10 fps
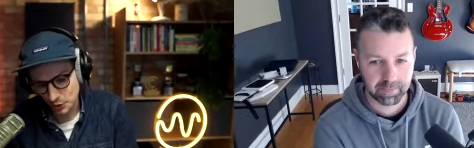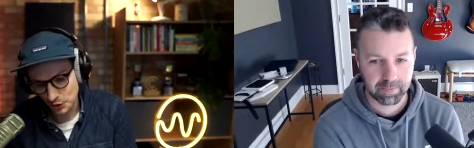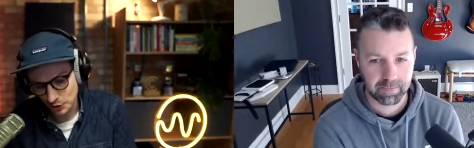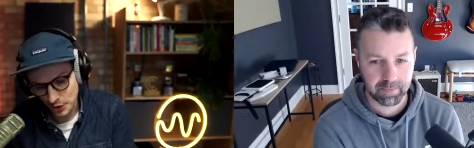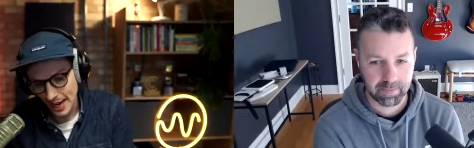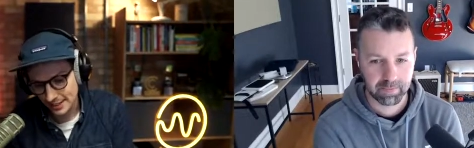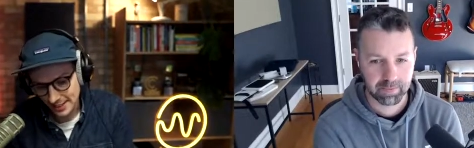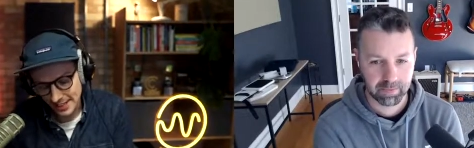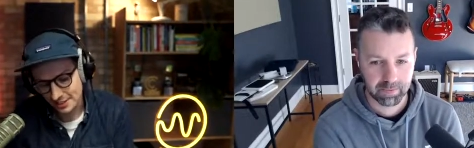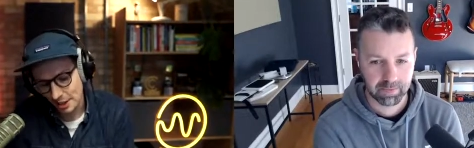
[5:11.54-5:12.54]
Speaker 1: jazz and
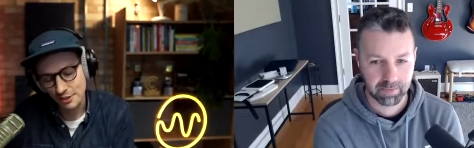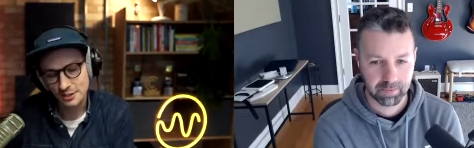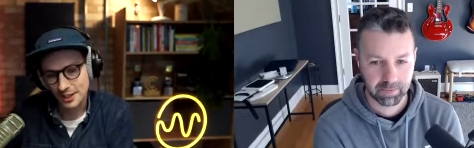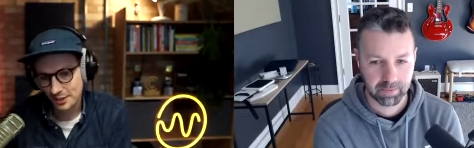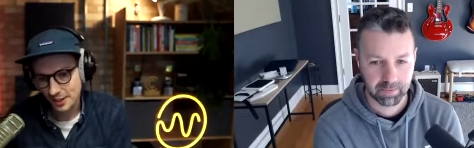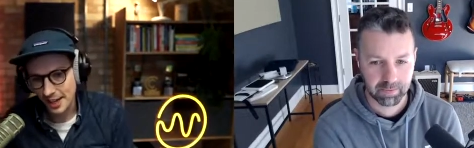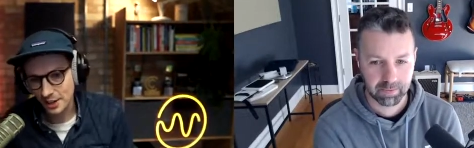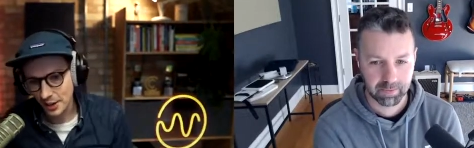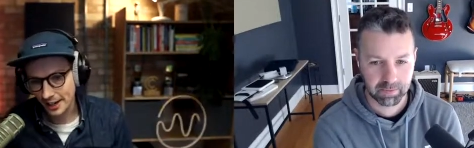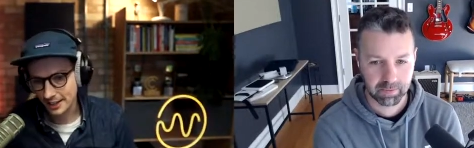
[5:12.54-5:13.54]
that stuff. And it sounds like yeah, you
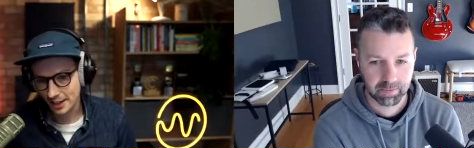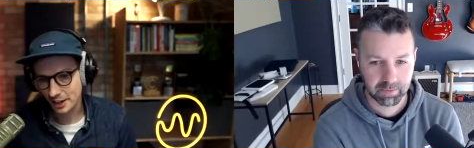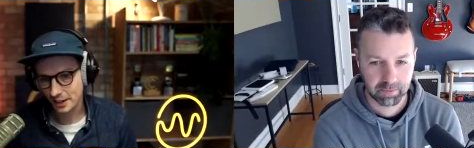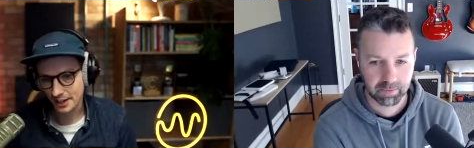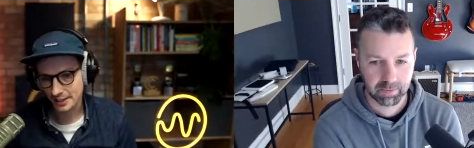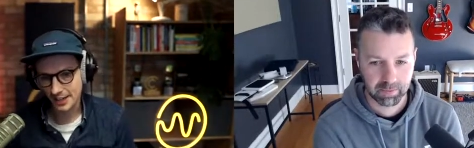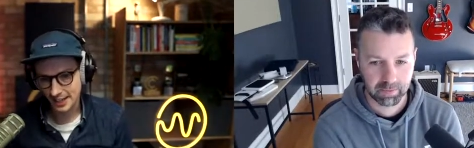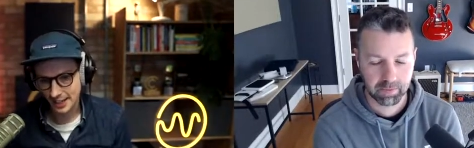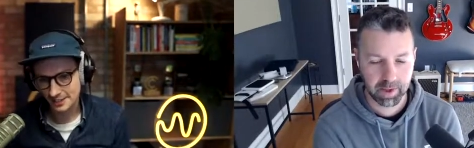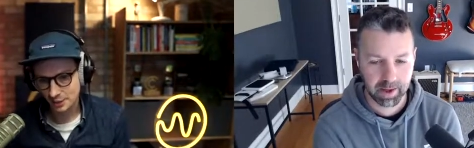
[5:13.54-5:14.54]
had kind of that that
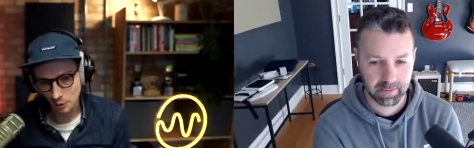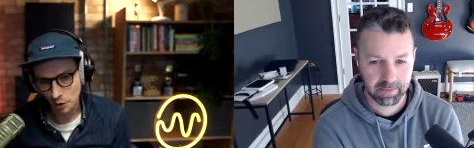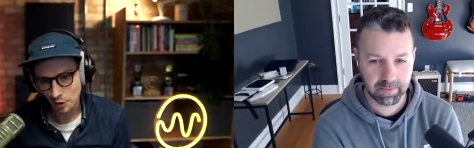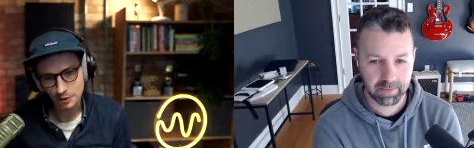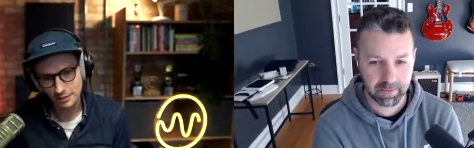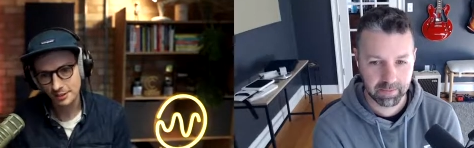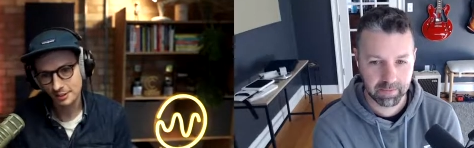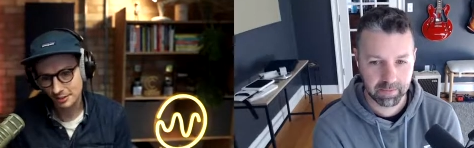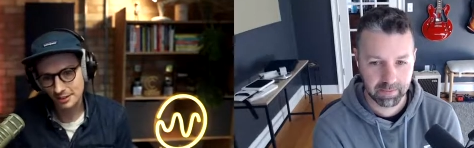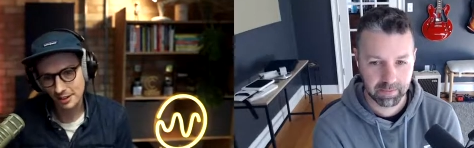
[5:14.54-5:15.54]
classic yeah. rock
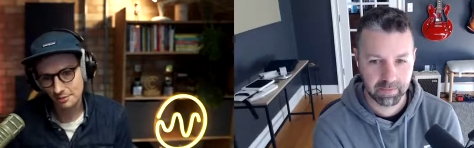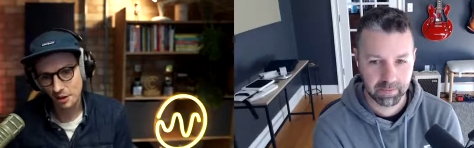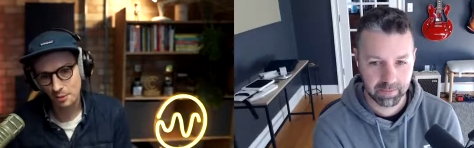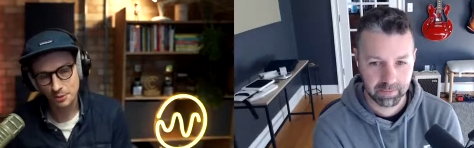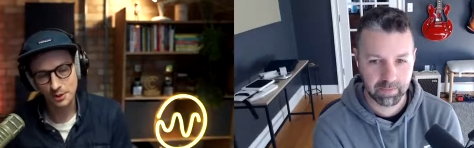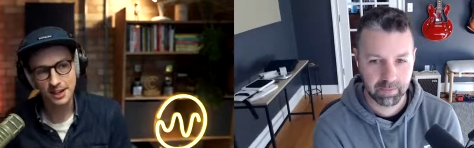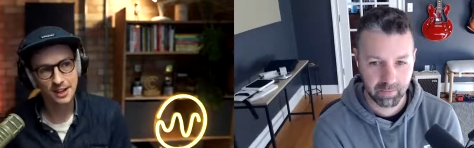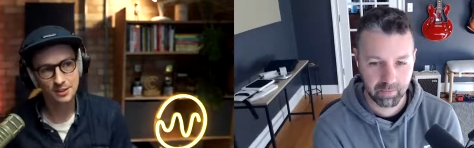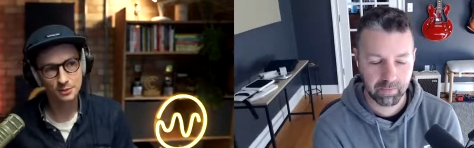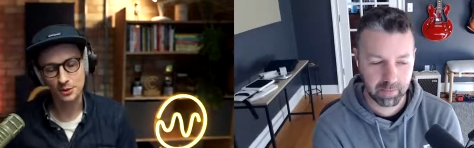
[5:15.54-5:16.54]
vibe to it. Yeah,
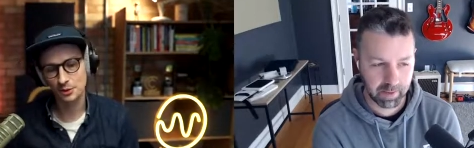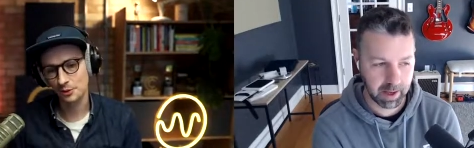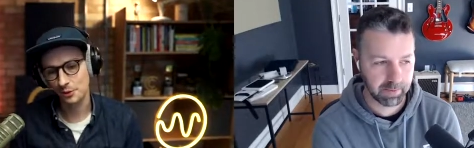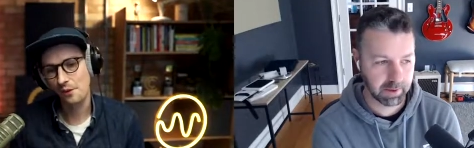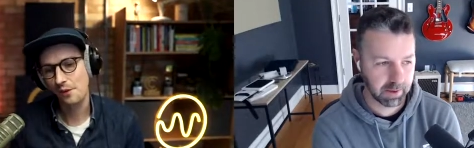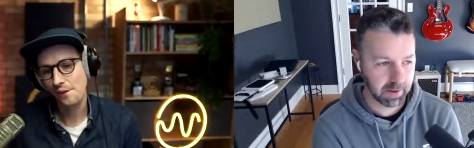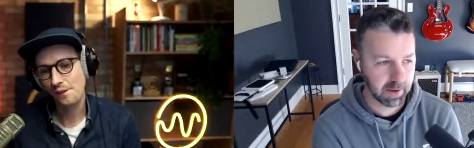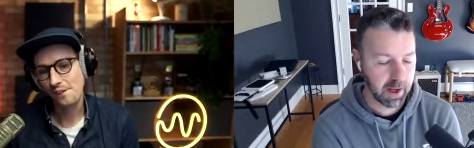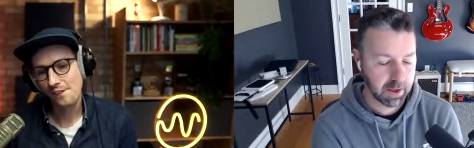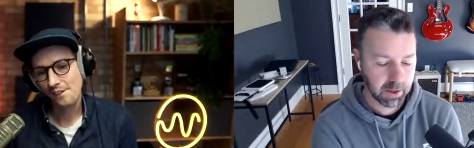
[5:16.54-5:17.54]
it's really cool. Yeah,
Speaker 2: for sure.
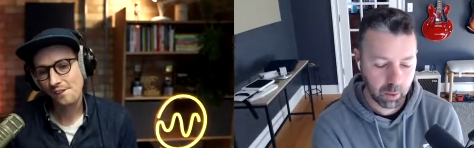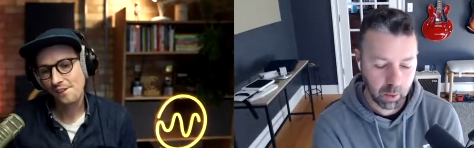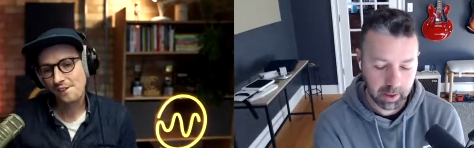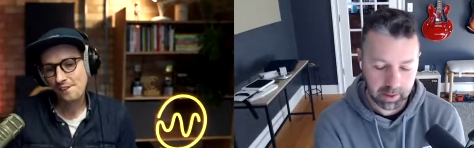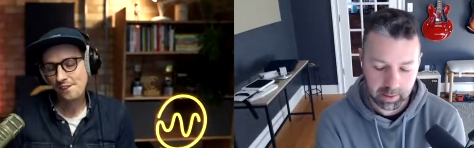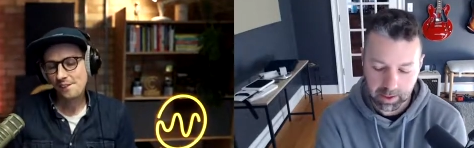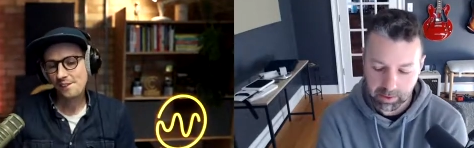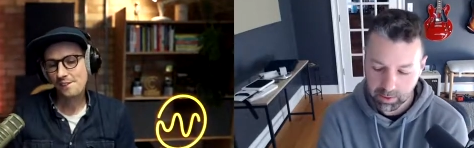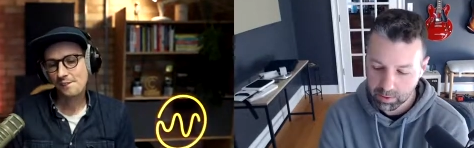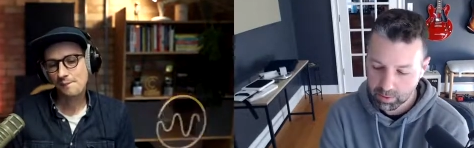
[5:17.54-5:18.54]
So what led
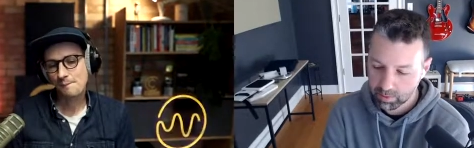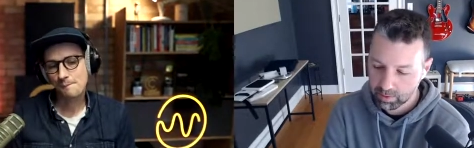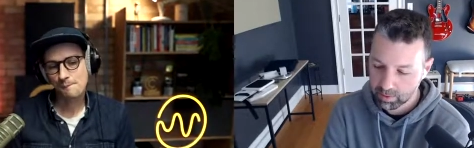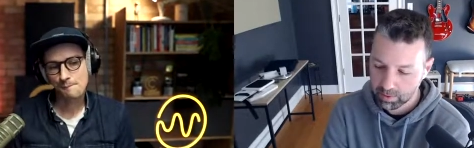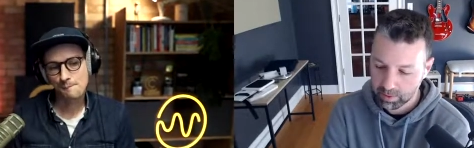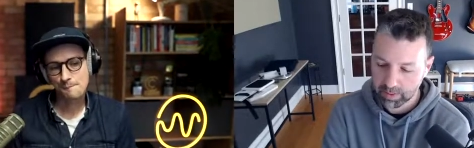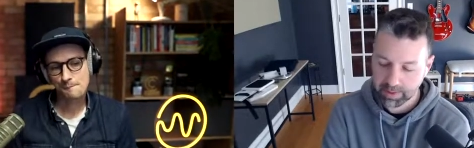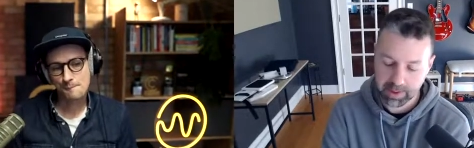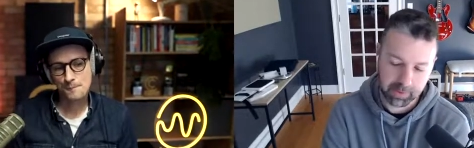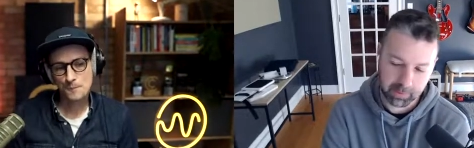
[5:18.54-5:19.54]
you to
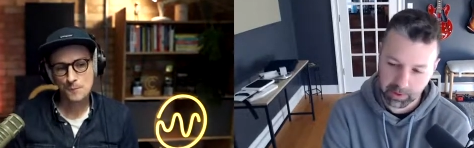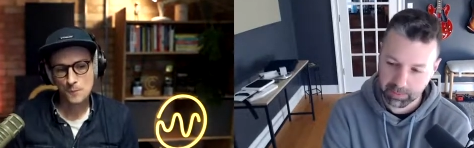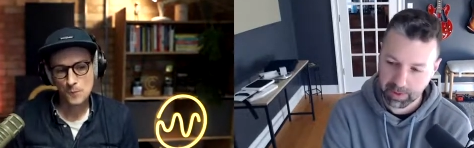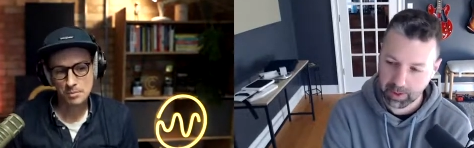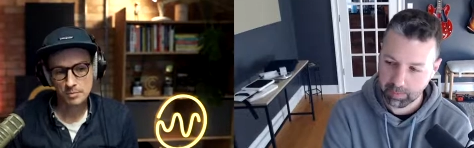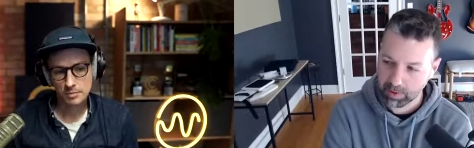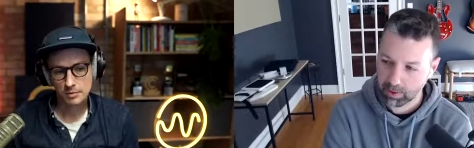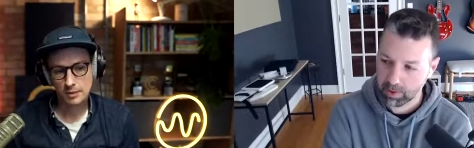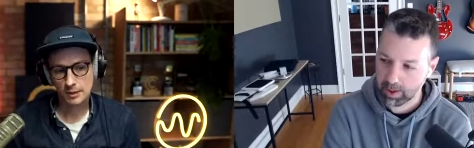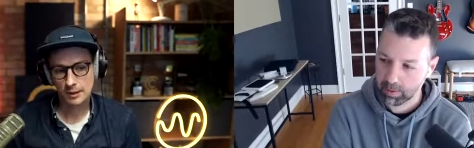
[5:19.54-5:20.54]
aside from just being a musician,
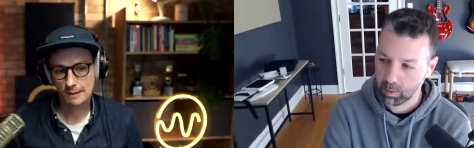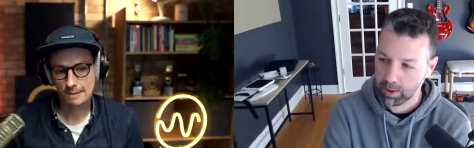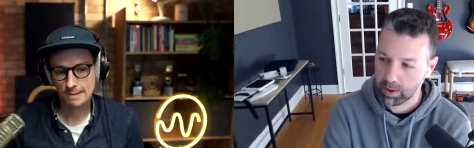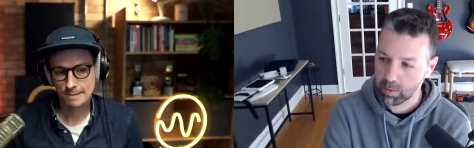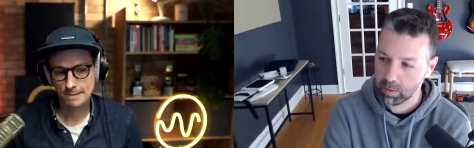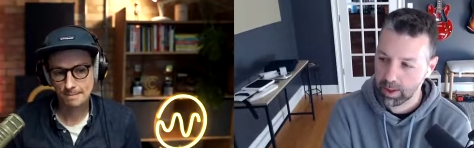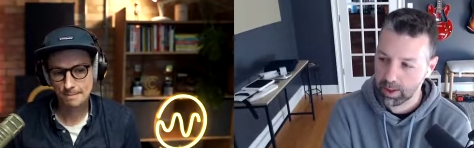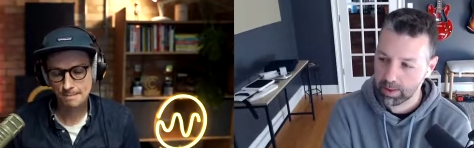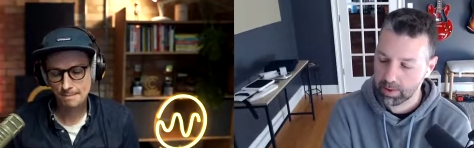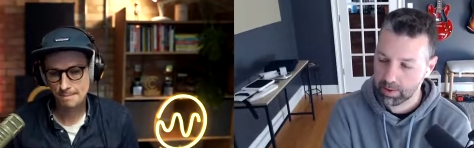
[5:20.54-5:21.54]
like when you went
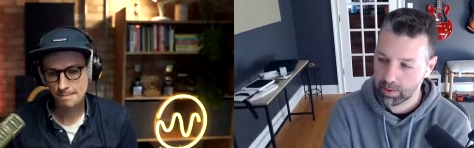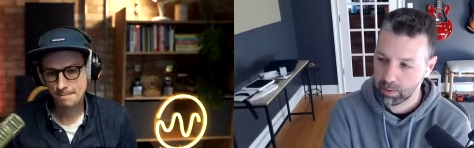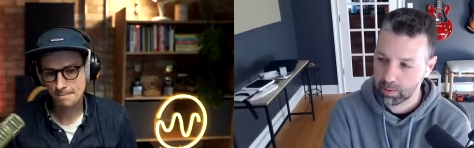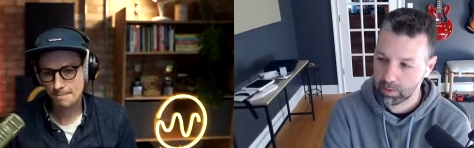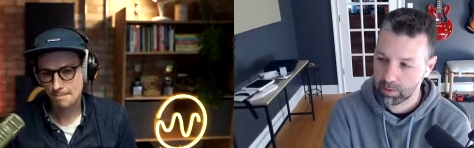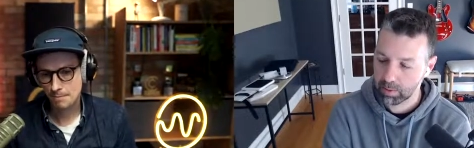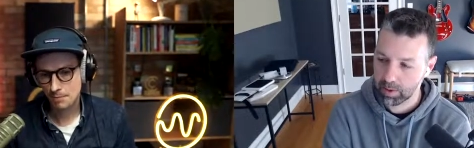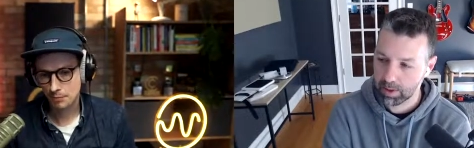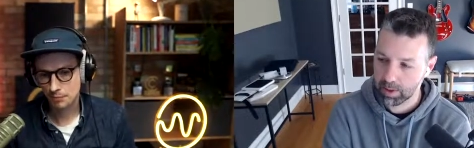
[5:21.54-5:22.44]
into school with